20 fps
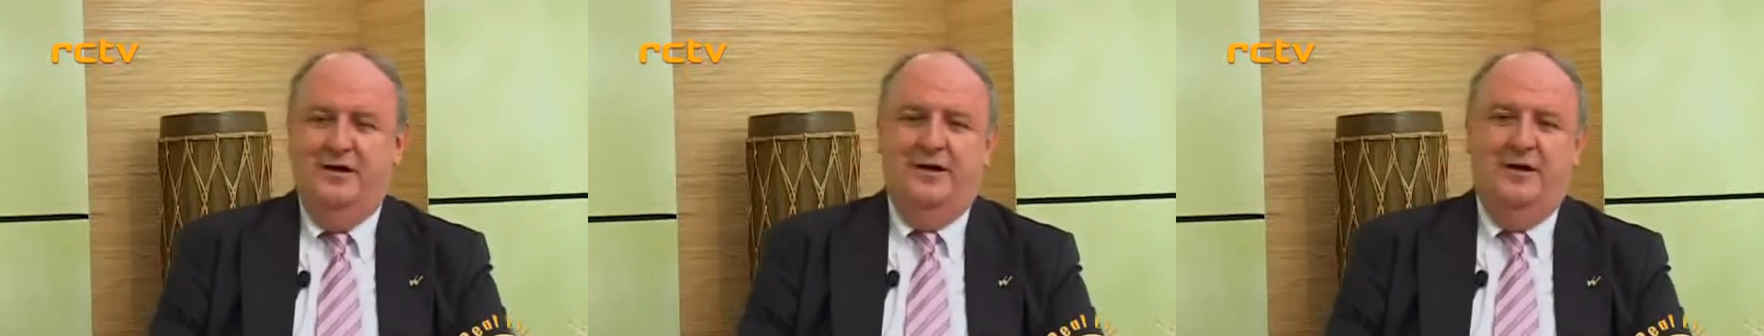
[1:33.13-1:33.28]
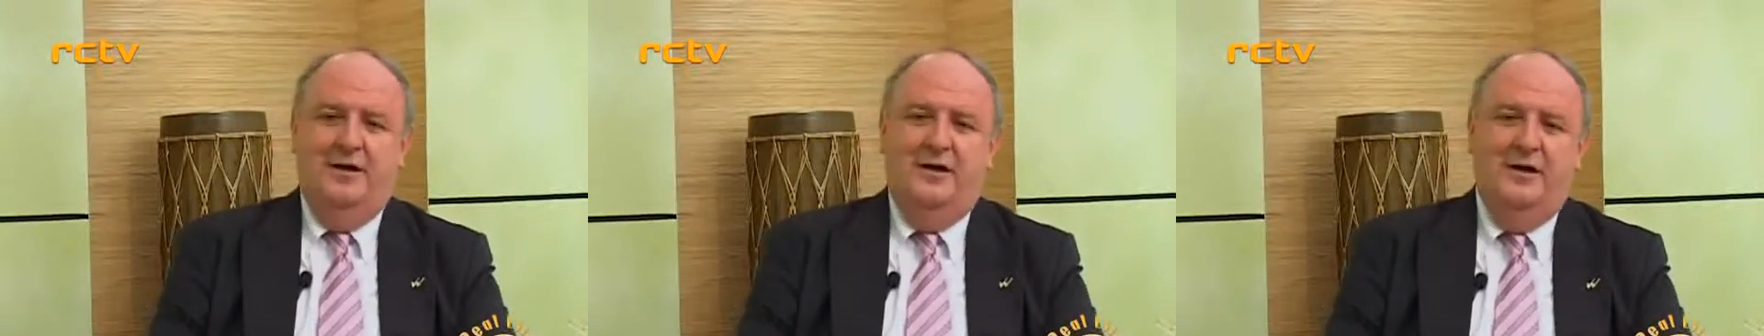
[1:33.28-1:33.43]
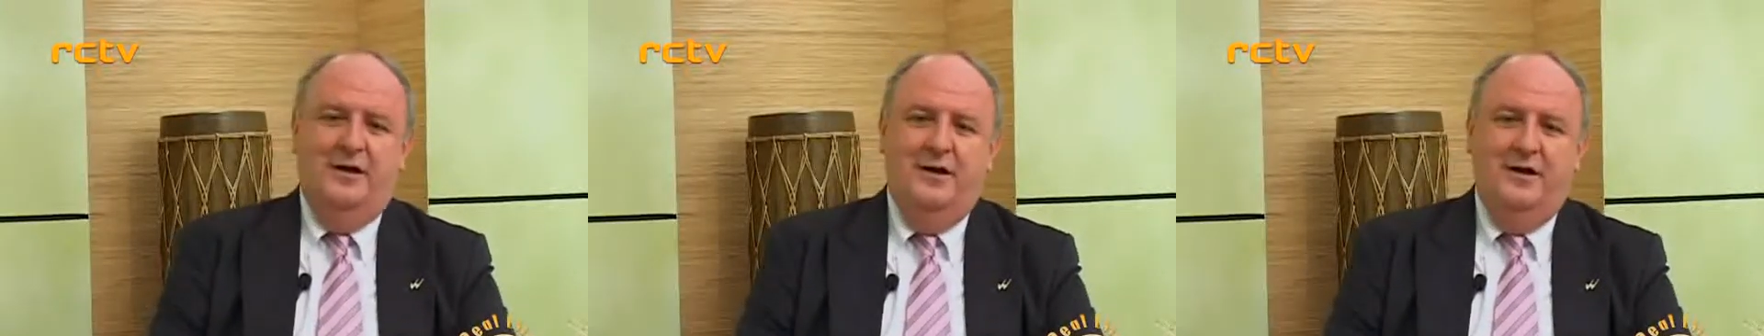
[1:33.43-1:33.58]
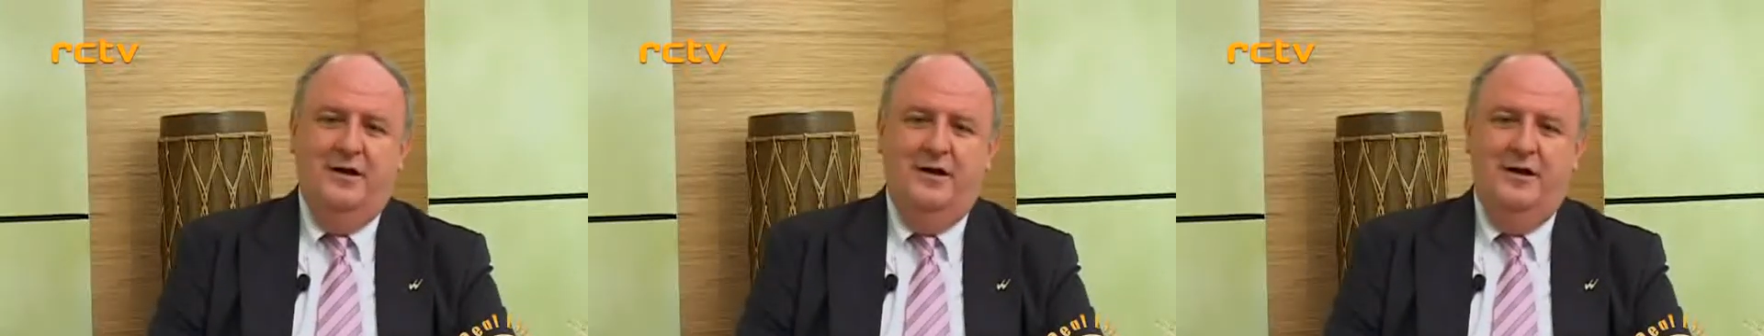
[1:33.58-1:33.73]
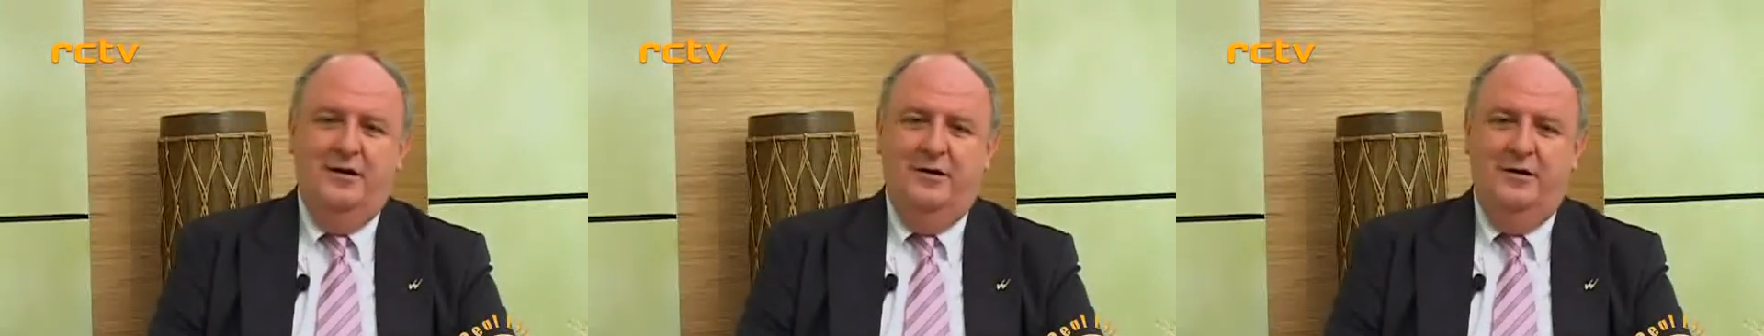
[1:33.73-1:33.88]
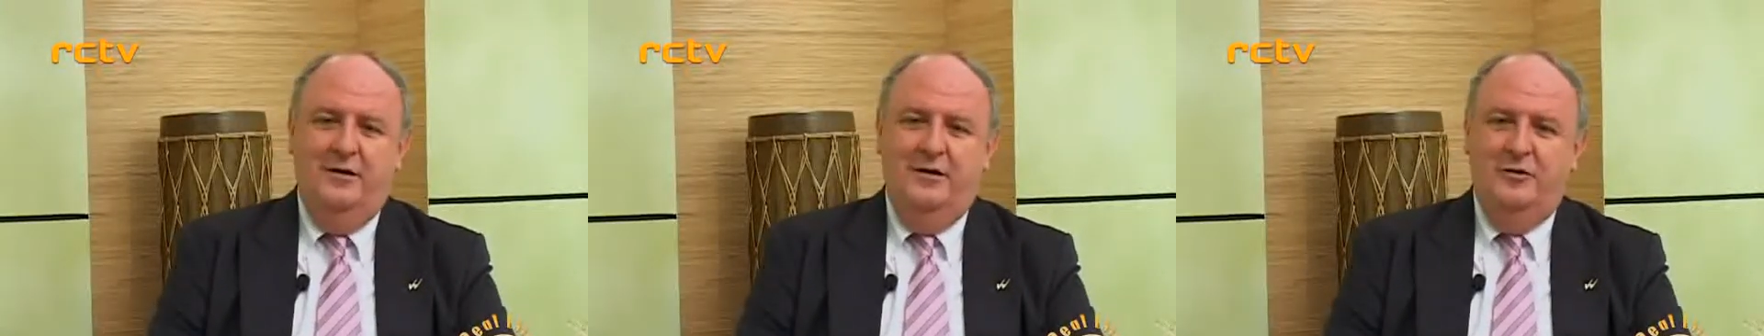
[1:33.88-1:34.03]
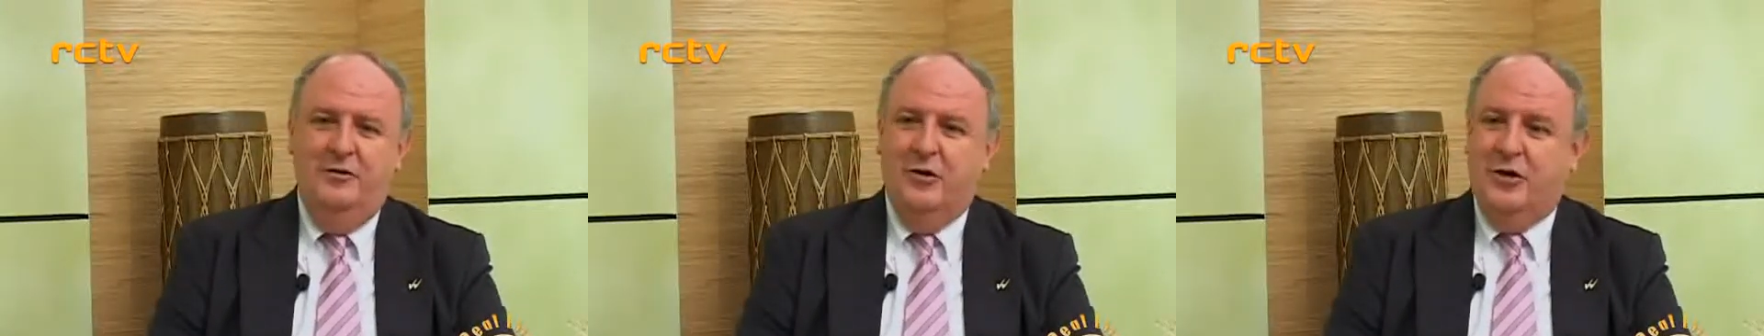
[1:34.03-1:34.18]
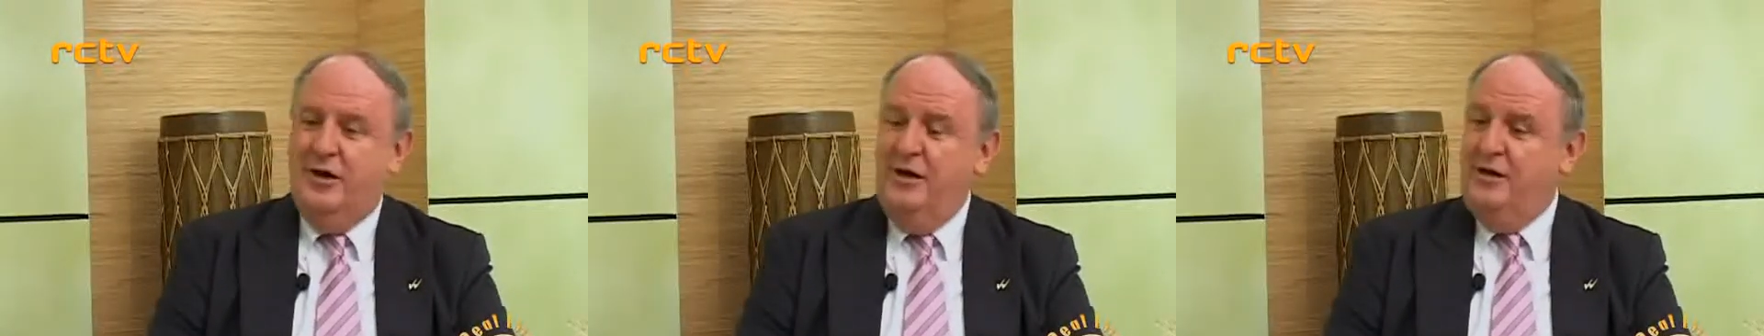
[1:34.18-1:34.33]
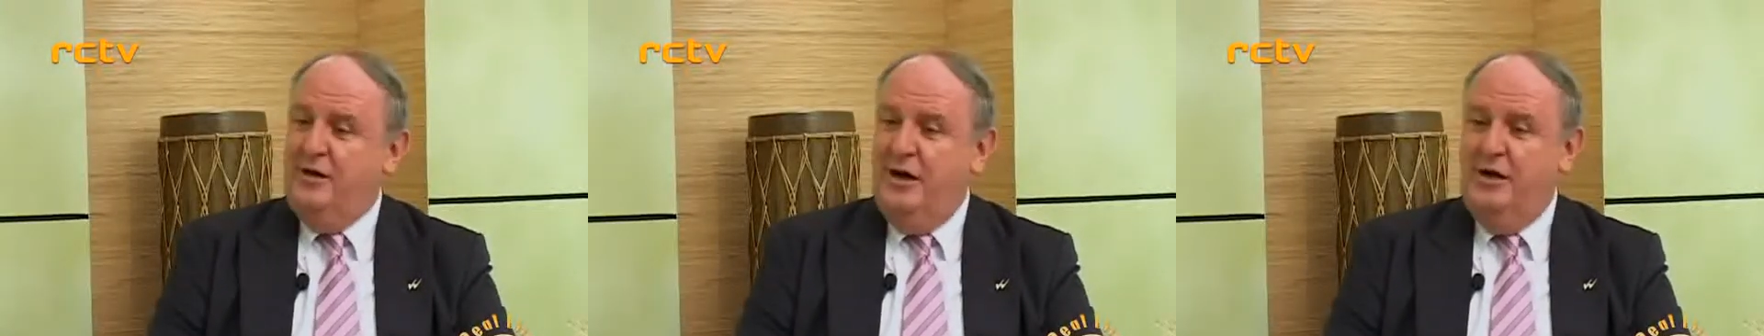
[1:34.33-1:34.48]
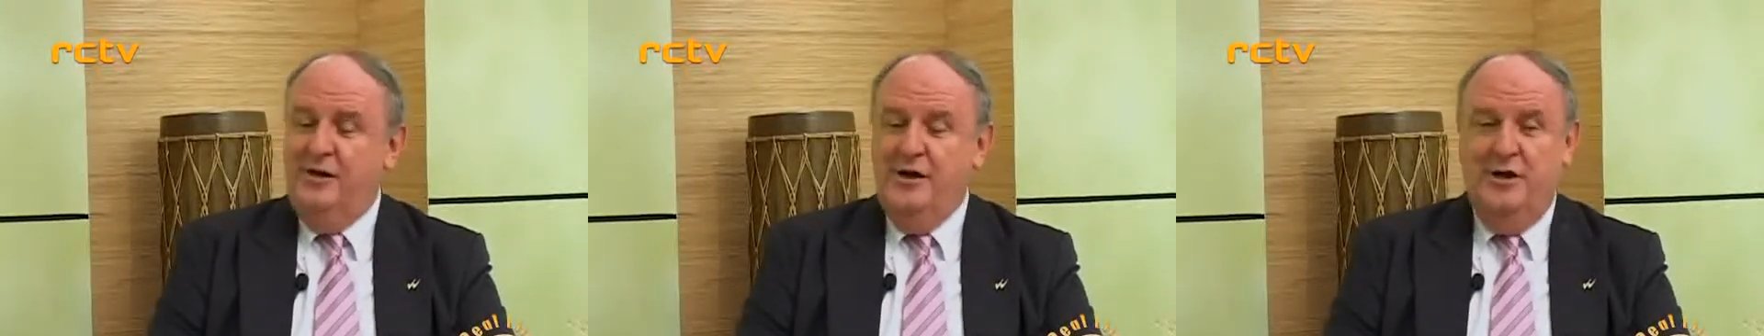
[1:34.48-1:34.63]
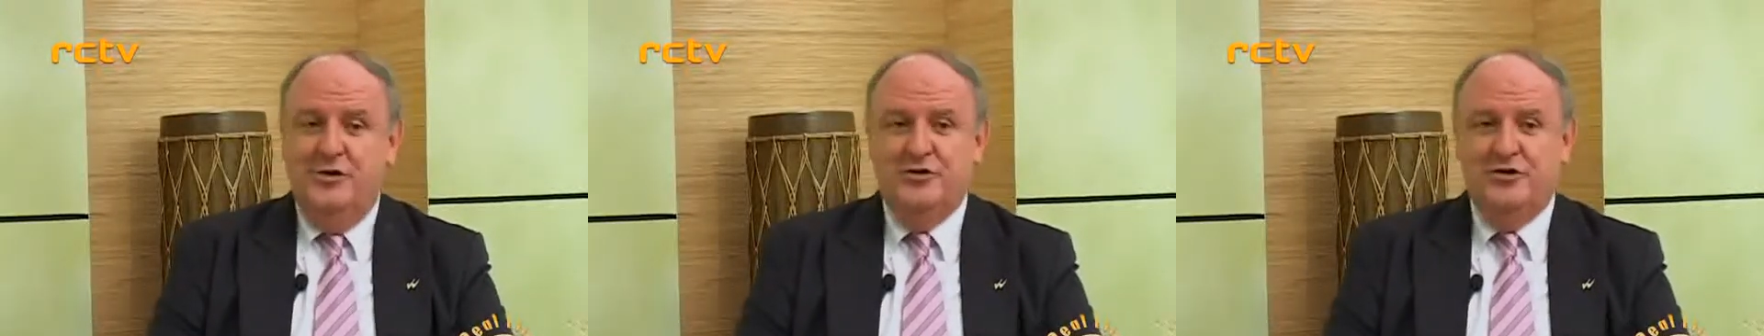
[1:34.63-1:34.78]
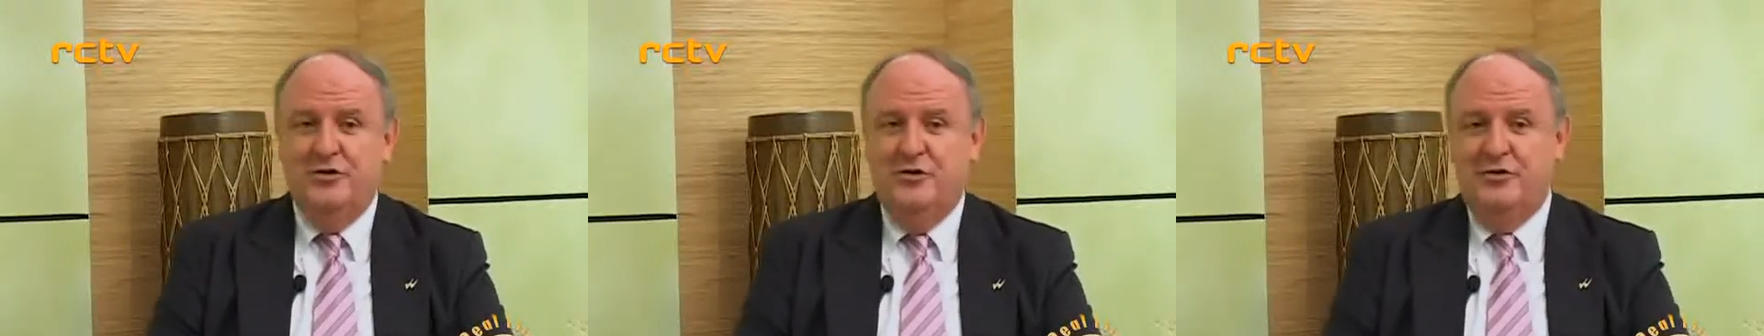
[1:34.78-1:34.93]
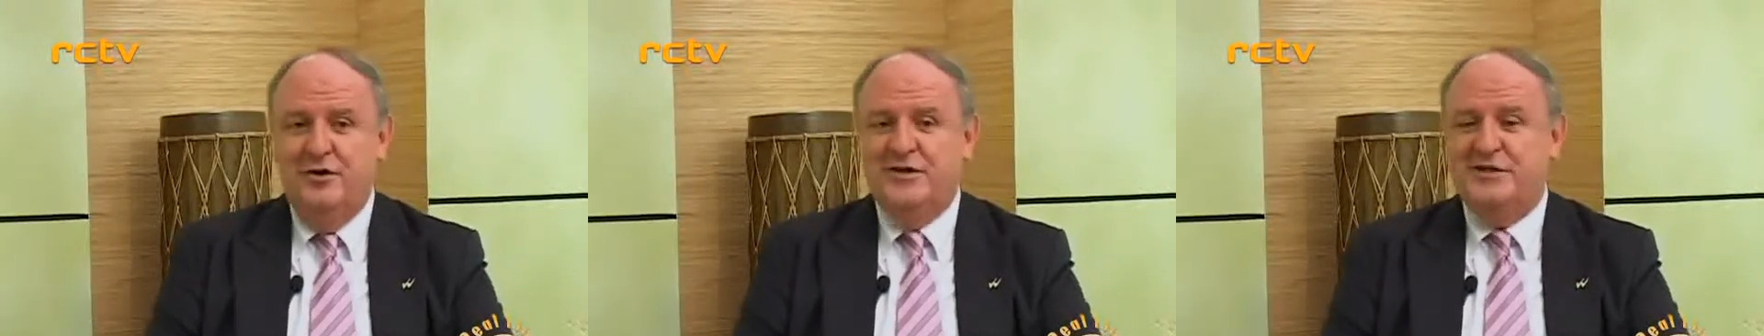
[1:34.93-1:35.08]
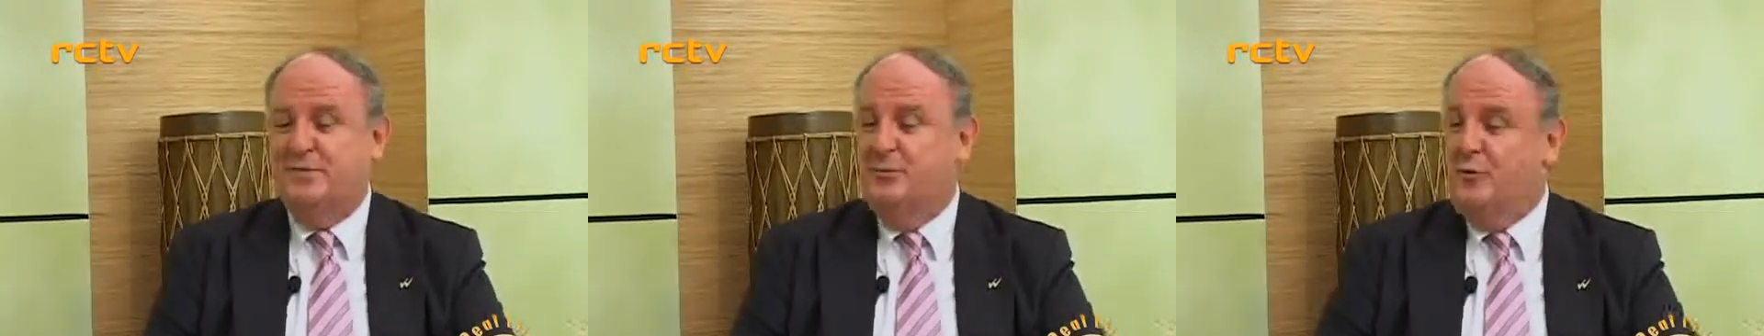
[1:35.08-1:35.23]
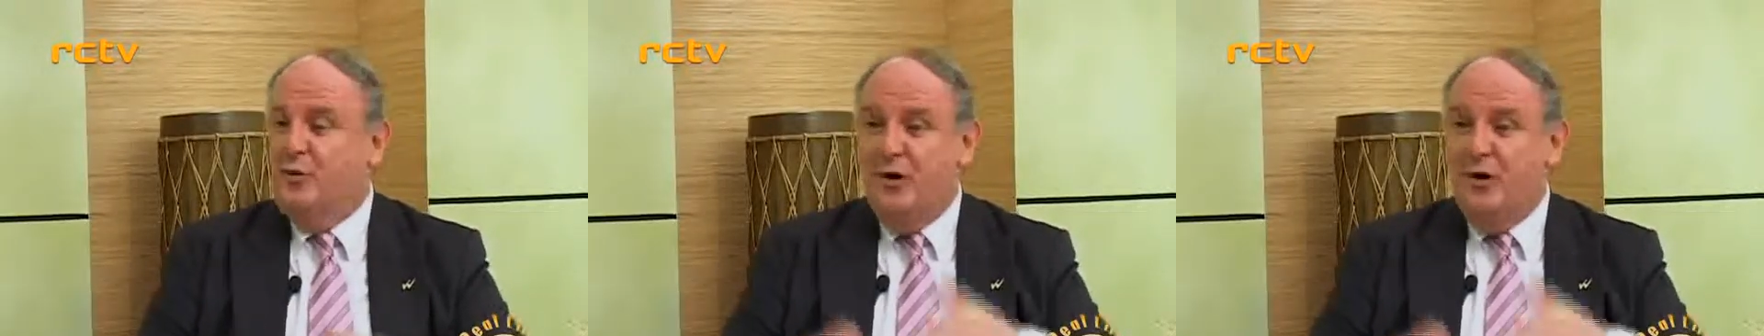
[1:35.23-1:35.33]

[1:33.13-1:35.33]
Look in tourism.